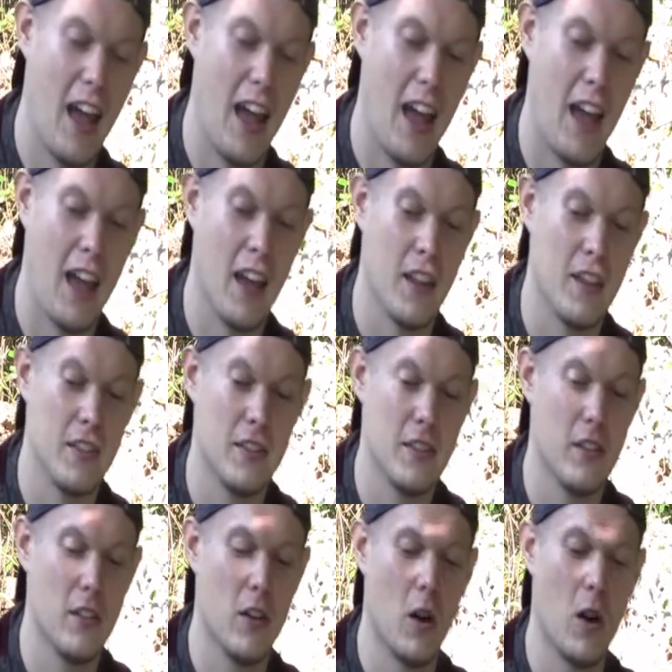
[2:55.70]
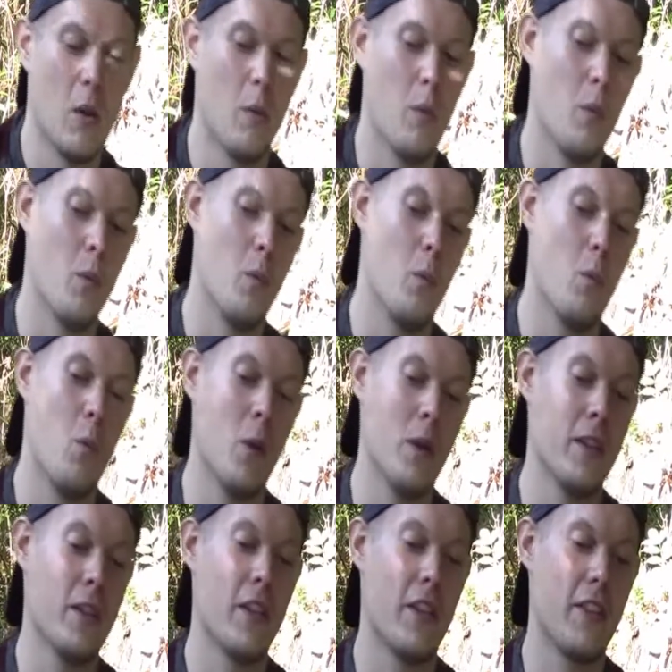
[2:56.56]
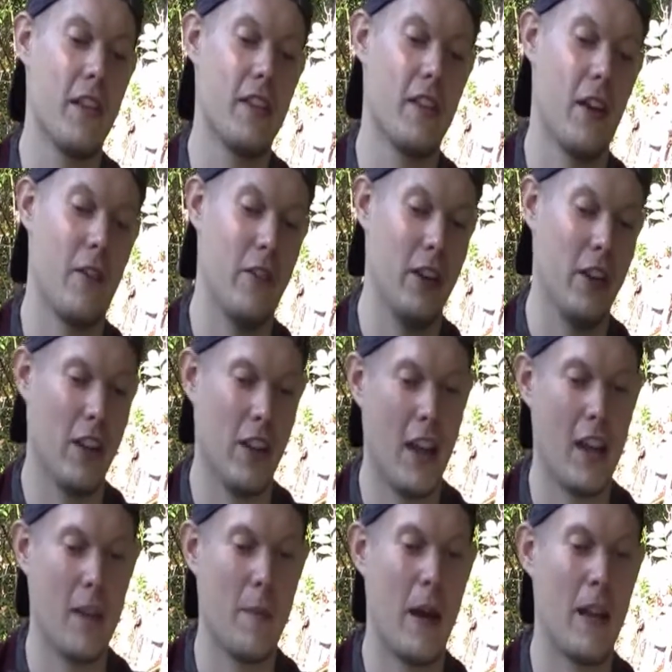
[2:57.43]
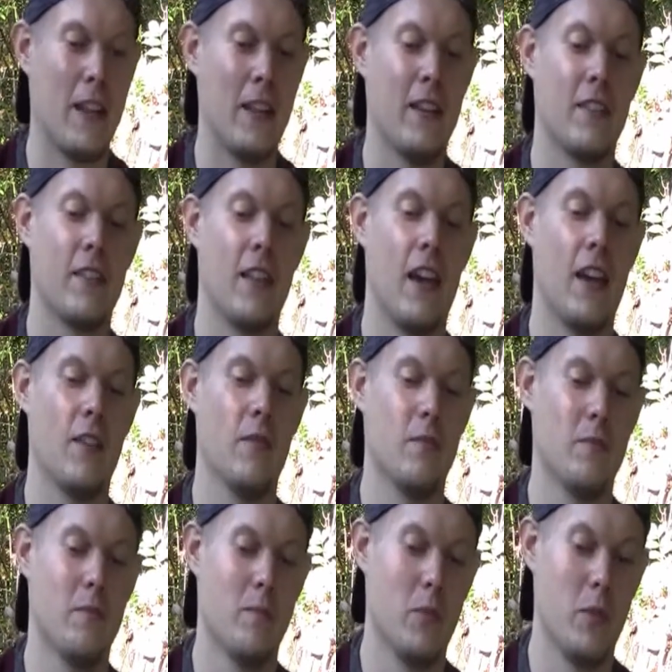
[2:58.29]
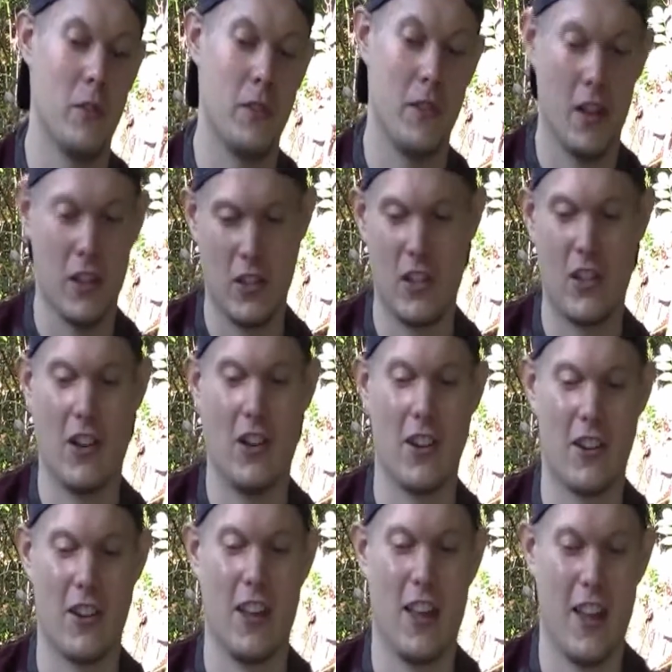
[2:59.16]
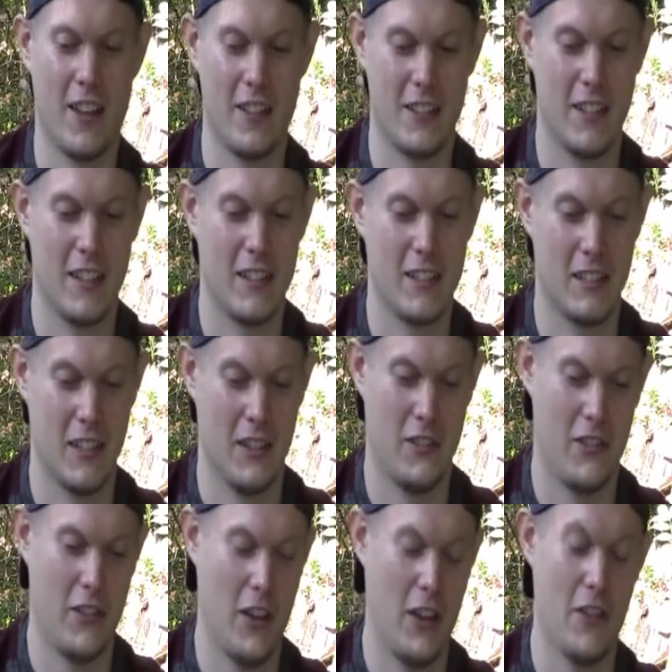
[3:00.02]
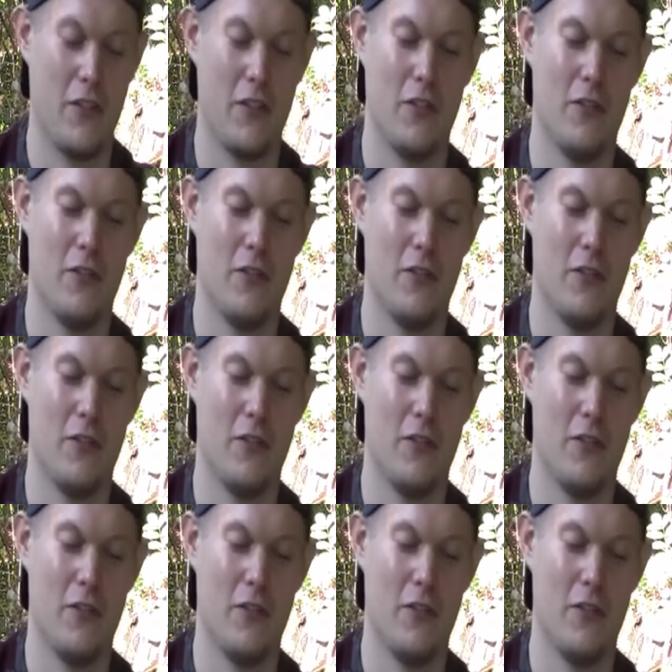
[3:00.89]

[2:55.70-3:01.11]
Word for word: And one of the things I really like about it is that with Dungeon Crawl Classics, if